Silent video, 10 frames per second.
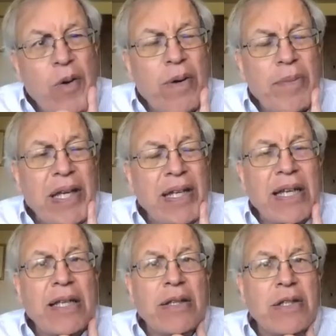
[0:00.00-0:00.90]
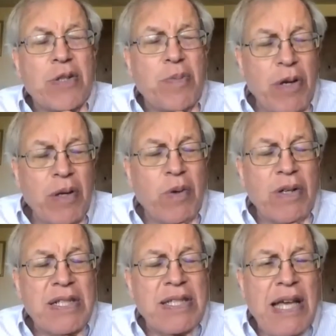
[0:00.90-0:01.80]
I mean, the Supreme Court
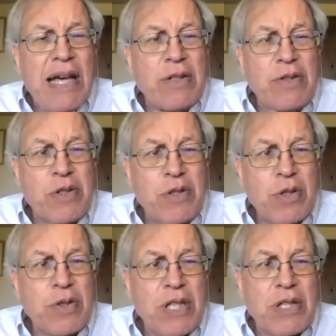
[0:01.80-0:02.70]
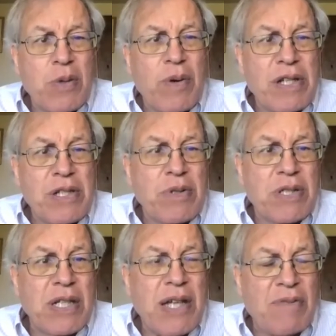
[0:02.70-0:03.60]
has said there's two situations
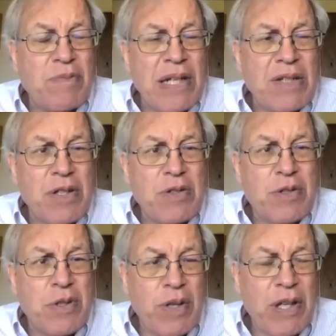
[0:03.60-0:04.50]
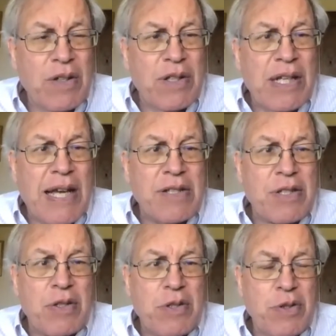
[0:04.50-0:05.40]
where the government has a duty under the
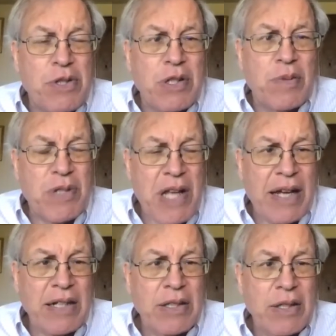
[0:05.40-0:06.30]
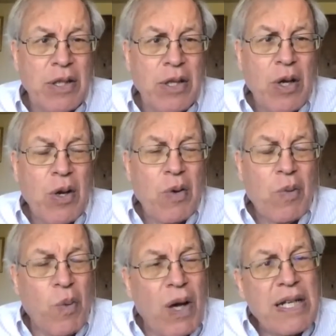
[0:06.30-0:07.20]
Constitution to protect.
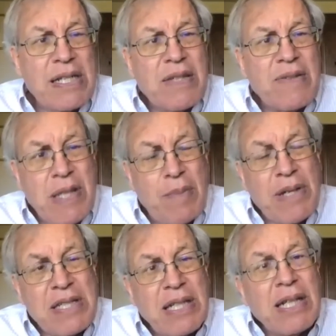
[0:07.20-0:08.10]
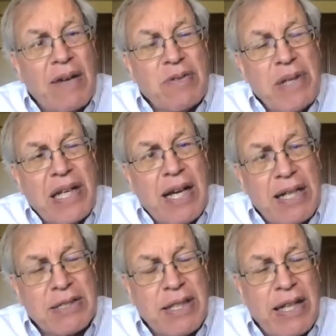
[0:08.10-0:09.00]
One is if somebody's in government
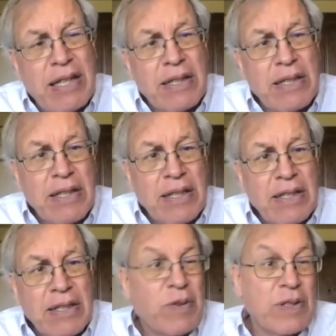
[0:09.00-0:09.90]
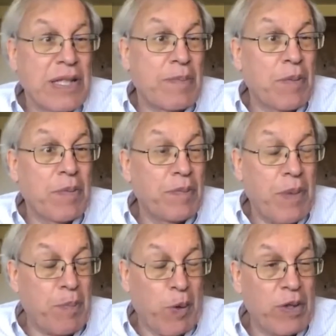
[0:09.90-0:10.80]
custody, for example,
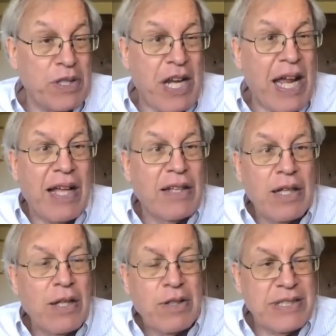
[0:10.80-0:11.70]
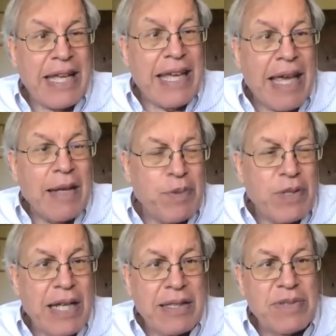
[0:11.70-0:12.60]
people are in jail because they can't
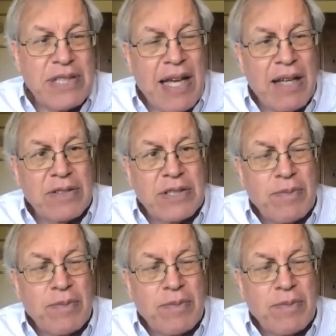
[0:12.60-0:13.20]
protect themselves,